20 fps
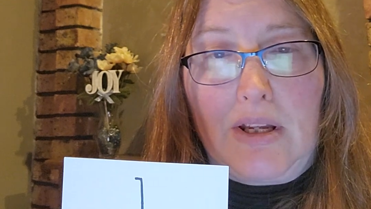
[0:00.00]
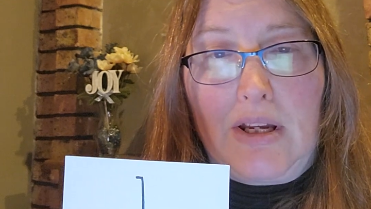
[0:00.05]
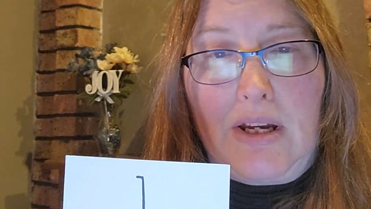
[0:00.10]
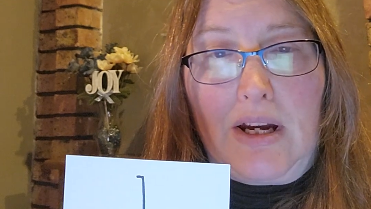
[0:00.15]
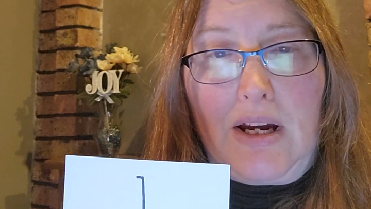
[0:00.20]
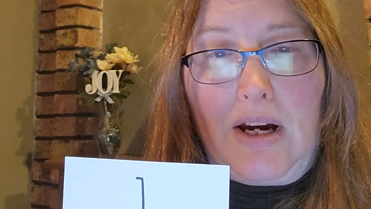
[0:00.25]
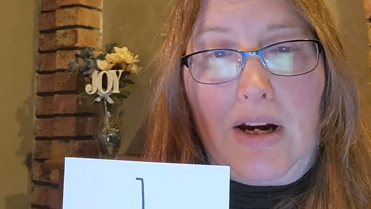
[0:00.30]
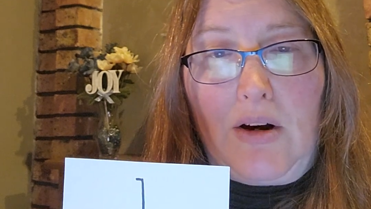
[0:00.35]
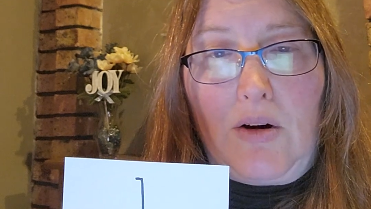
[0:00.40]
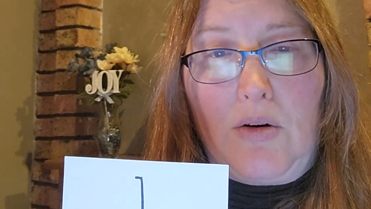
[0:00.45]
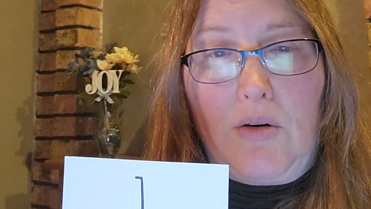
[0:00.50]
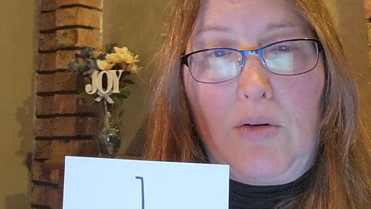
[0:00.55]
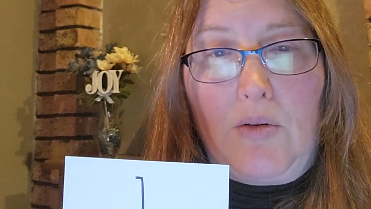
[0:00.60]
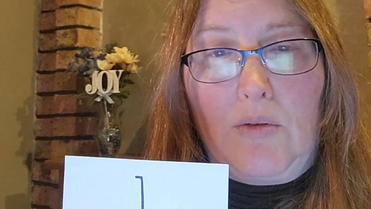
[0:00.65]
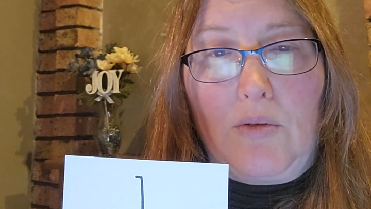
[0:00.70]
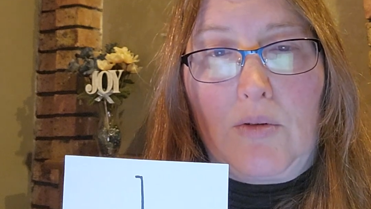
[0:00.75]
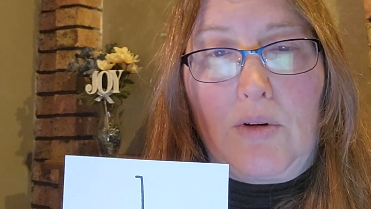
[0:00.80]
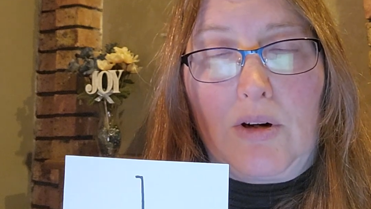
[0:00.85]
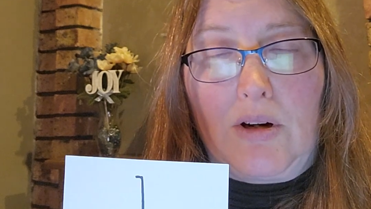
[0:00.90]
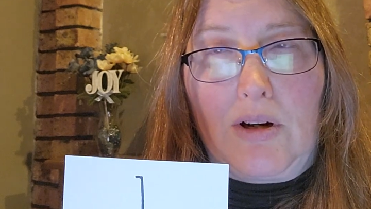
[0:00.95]

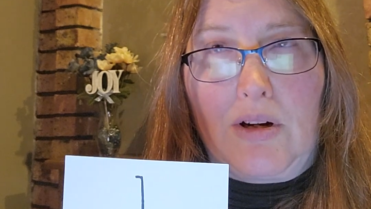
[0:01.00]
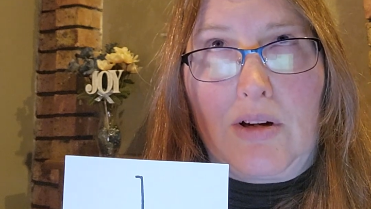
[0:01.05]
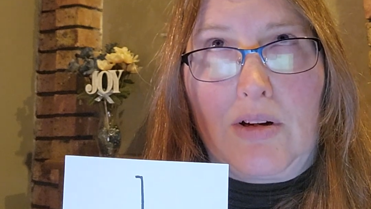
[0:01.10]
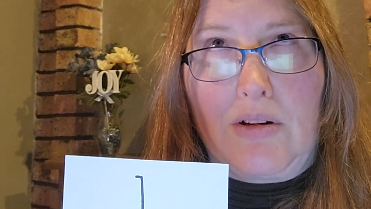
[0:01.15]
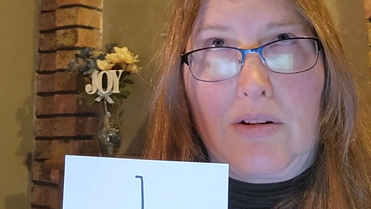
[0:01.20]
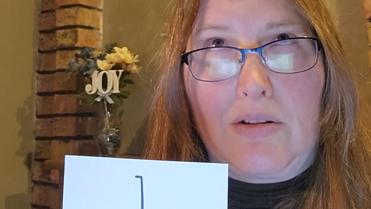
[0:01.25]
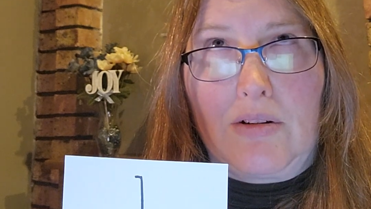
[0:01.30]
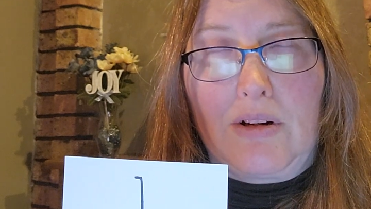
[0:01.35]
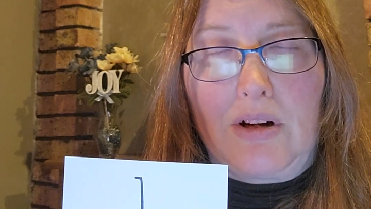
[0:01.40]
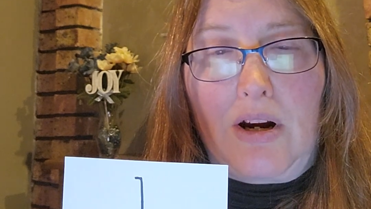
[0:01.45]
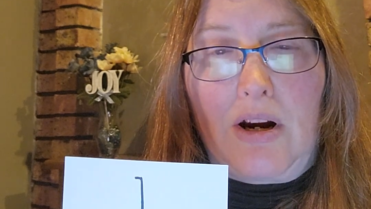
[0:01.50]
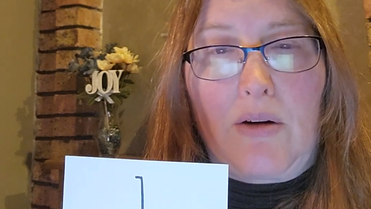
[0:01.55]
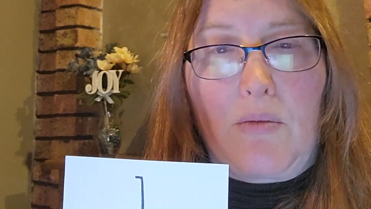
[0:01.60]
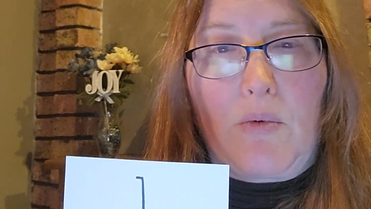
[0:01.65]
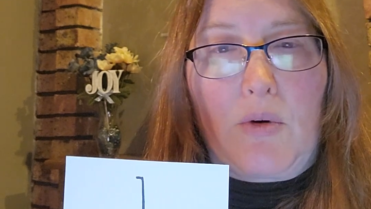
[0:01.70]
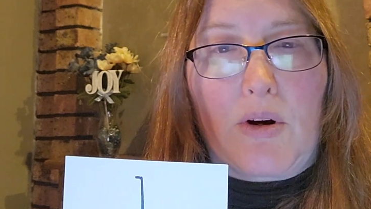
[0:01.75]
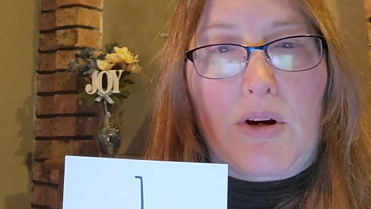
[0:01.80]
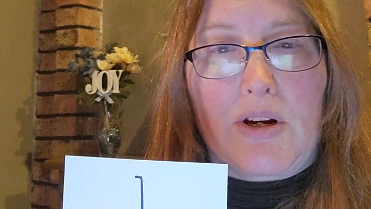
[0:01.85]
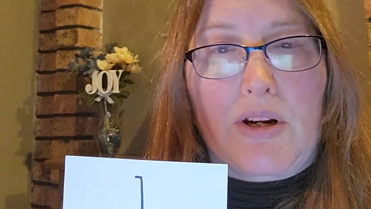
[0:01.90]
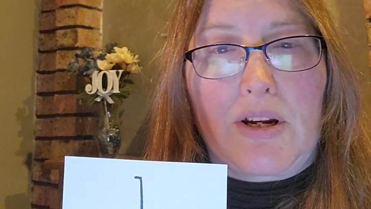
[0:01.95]
how our
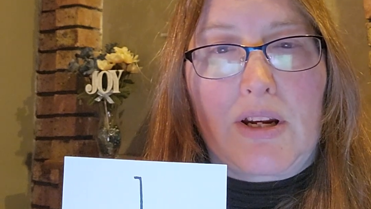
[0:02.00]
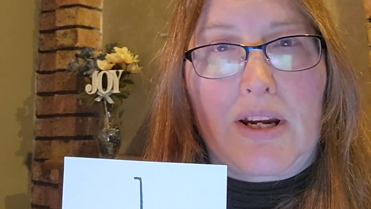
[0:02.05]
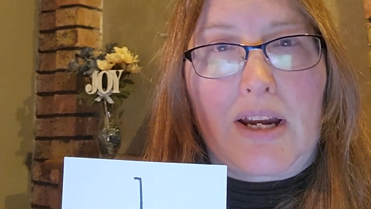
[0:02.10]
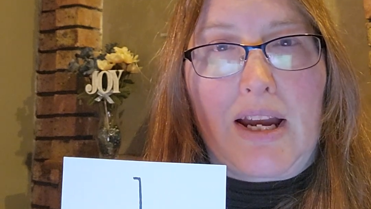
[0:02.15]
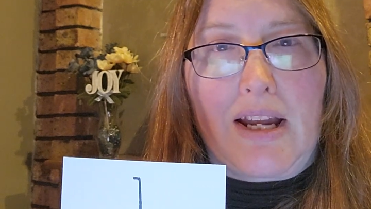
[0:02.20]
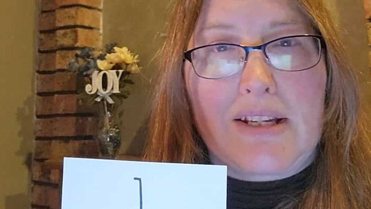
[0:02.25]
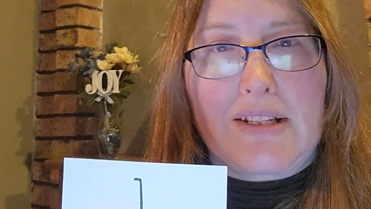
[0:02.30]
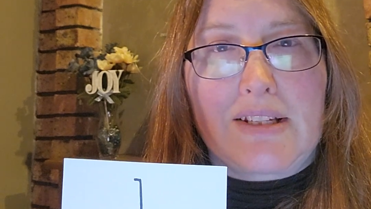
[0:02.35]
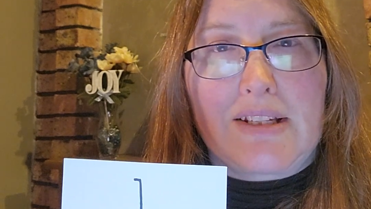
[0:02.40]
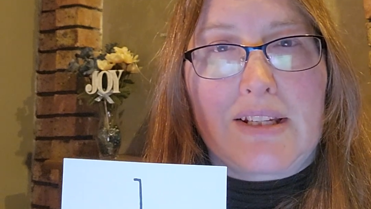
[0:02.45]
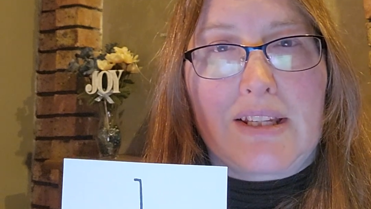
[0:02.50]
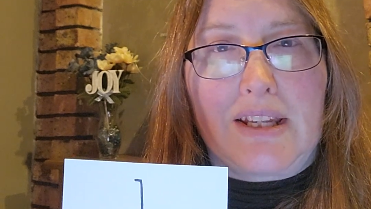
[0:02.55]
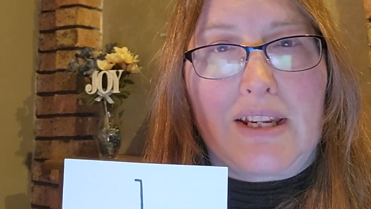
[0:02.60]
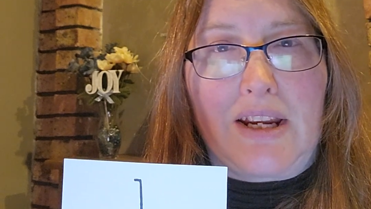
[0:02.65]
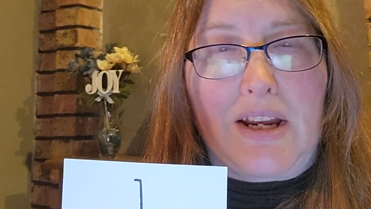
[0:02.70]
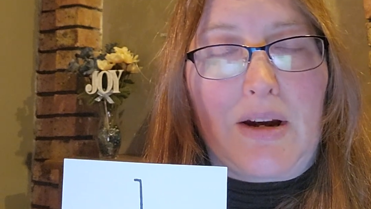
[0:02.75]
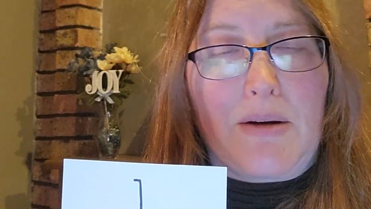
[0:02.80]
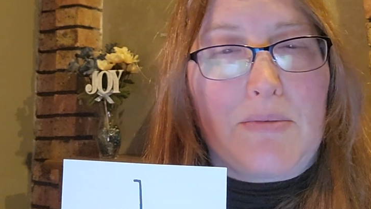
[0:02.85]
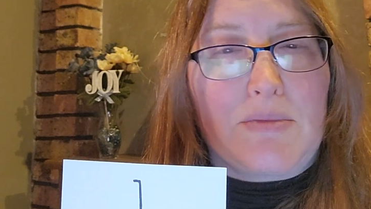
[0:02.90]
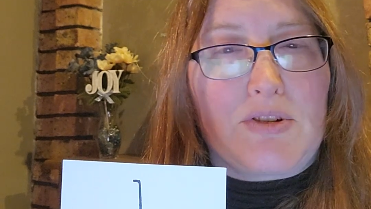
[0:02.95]
work constantly
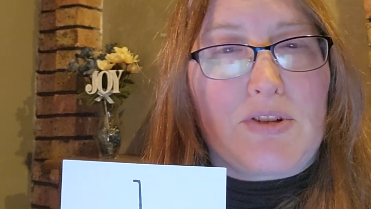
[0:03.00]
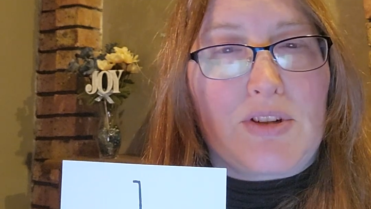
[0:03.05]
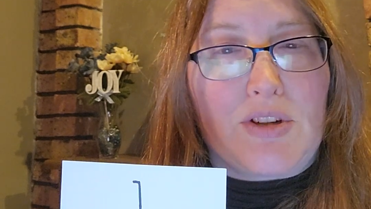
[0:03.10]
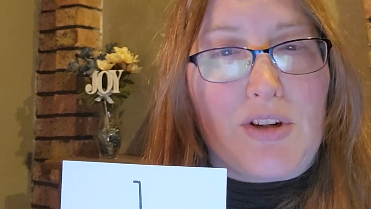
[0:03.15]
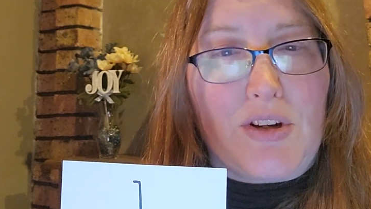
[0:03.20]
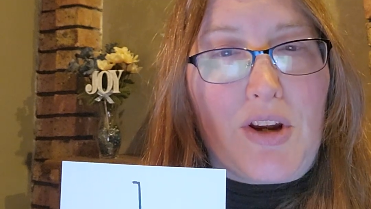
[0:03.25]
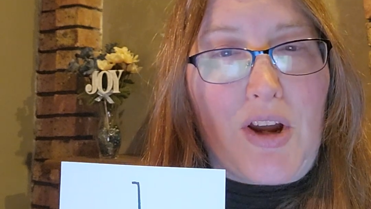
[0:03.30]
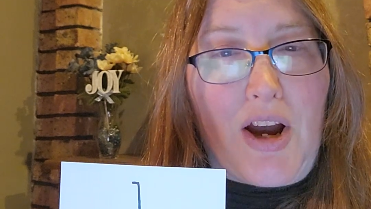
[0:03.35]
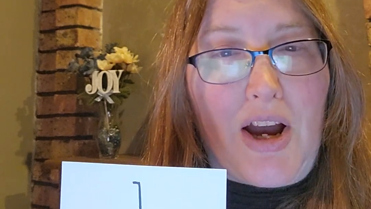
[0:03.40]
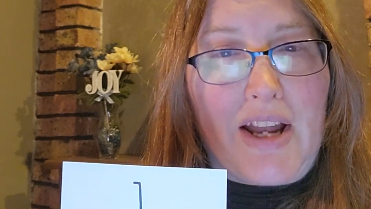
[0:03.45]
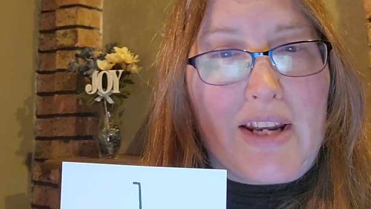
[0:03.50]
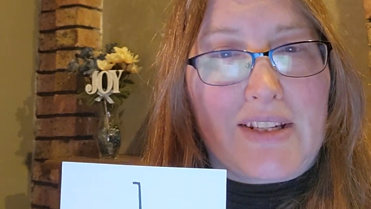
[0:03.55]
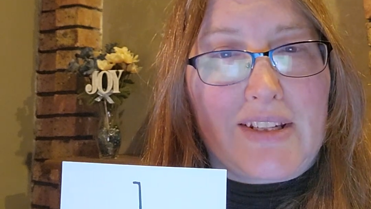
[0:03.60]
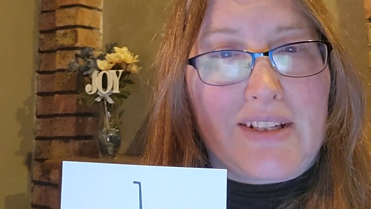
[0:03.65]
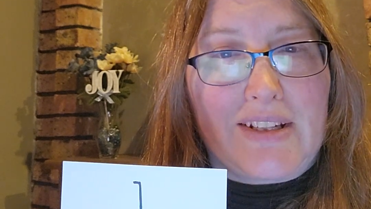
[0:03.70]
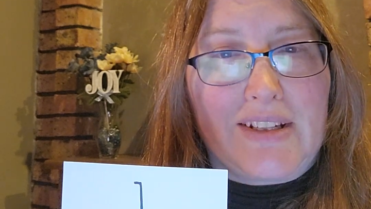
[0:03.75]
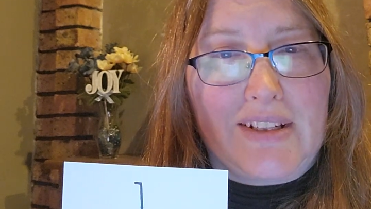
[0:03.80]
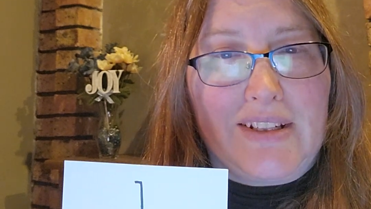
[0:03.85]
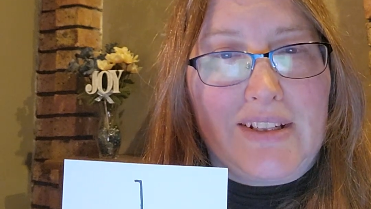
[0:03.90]
comes to naught.